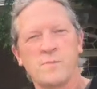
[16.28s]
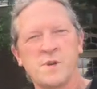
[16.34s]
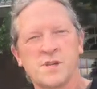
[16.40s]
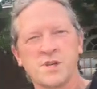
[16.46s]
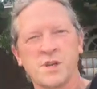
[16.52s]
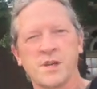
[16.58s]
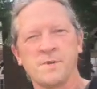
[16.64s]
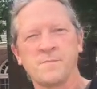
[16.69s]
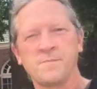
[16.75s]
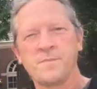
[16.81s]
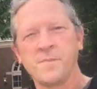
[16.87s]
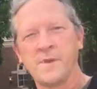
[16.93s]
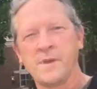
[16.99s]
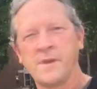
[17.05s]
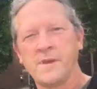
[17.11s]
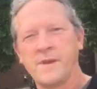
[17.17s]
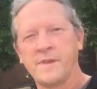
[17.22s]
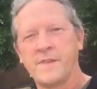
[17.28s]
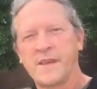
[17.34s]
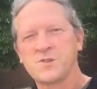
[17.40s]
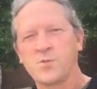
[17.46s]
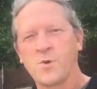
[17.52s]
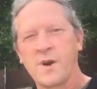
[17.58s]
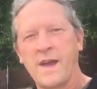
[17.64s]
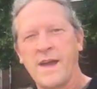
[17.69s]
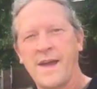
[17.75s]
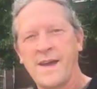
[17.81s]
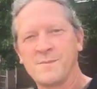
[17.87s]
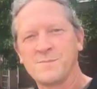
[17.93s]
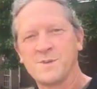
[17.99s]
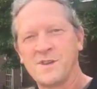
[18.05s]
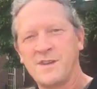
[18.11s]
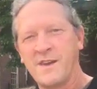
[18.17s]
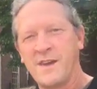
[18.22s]
Michigan. And that's where I
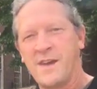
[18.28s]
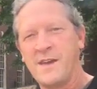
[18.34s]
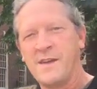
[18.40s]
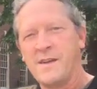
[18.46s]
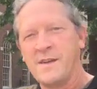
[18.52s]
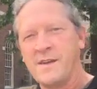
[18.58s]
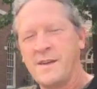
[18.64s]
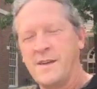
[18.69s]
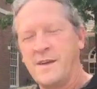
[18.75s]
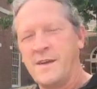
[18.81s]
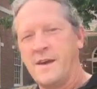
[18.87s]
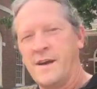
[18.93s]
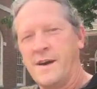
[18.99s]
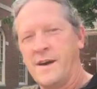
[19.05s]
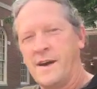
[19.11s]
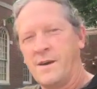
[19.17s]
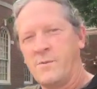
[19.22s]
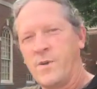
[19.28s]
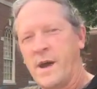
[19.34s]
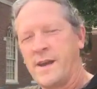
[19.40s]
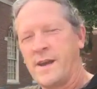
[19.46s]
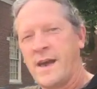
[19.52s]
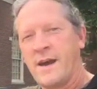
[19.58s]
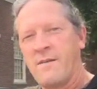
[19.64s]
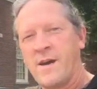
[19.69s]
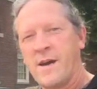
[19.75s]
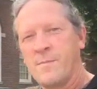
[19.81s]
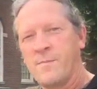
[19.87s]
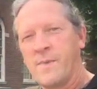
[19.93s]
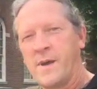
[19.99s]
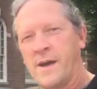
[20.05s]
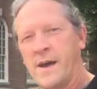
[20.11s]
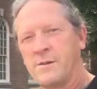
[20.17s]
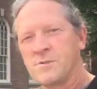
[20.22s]
am today. Right now
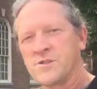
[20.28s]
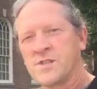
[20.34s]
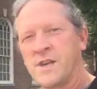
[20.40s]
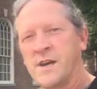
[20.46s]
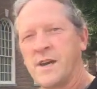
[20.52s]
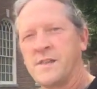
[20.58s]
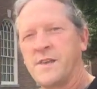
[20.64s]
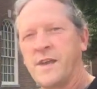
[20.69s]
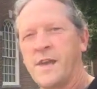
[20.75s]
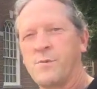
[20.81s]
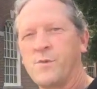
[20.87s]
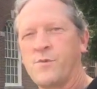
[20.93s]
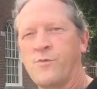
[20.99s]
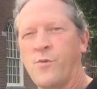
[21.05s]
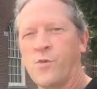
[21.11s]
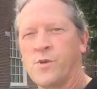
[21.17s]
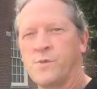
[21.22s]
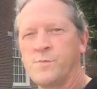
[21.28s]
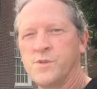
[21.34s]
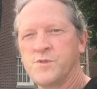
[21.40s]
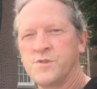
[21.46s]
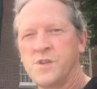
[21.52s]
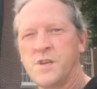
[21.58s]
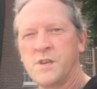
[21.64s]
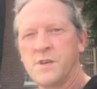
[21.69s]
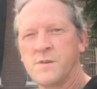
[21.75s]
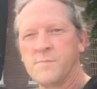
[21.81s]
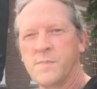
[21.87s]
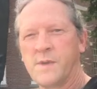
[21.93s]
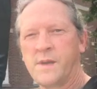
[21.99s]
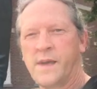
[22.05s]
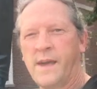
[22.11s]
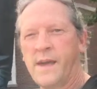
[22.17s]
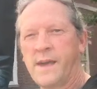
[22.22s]
I'm outside the Henry Ford Museum
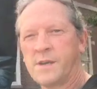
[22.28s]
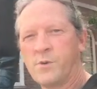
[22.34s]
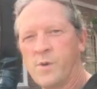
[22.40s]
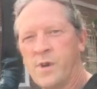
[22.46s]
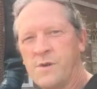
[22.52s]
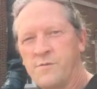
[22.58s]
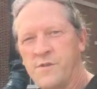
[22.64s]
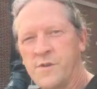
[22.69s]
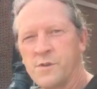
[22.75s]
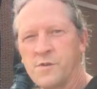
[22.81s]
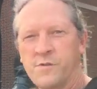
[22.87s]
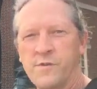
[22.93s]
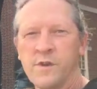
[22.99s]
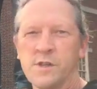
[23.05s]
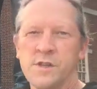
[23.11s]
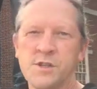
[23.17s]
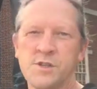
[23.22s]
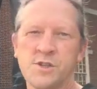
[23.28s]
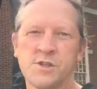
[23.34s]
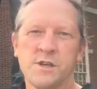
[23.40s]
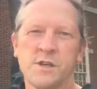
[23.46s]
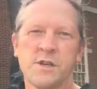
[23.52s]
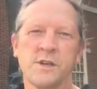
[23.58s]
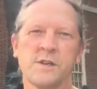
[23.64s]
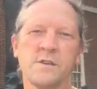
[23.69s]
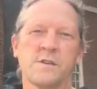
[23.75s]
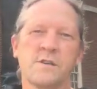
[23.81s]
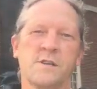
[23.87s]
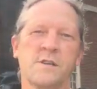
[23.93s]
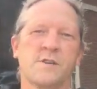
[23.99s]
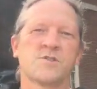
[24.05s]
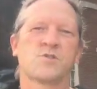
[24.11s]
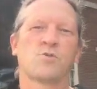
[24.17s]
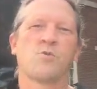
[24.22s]
at Greenfield Village, the
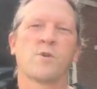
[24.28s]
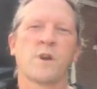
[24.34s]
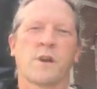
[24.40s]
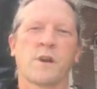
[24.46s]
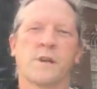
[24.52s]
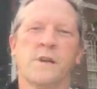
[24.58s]
historic